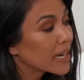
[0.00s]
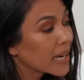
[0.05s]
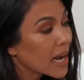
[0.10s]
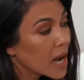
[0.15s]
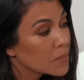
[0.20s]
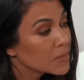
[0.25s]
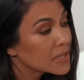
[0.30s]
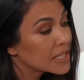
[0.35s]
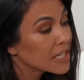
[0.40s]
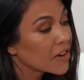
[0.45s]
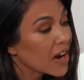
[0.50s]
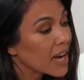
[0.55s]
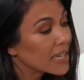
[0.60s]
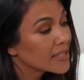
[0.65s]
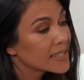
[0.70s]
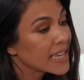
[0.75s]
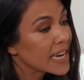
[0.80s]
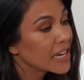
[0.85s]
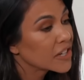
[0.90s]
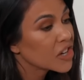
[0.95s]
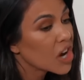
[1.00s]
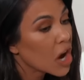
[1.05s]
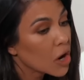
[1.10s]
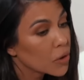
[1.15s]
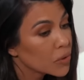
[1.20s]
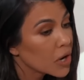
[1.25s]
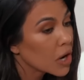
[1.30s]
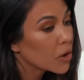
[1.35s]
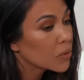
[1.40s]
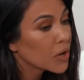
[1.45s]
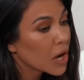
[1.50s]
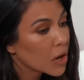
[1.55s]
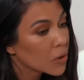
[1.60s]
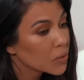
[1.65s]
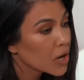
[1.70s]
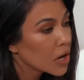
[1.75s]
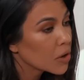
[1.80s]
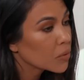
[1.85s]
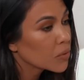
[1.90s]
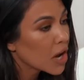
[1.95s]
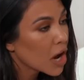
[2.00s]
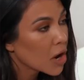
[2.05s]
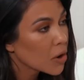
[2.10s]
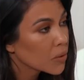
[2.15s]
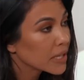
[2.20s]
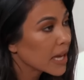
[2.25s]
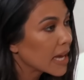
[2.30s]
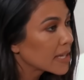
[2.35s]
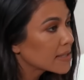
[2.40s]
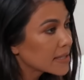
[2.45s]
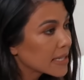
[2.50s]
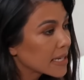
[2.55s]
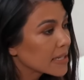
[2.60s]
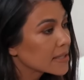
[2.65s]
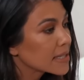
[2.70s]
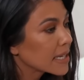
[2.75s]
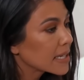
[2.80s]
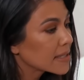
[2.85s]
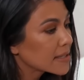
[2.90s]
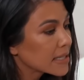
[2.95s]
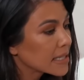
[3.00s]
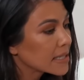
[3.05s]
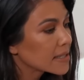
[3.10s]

when it comes here, I say no, no, no, no, no, yes, yes, yes,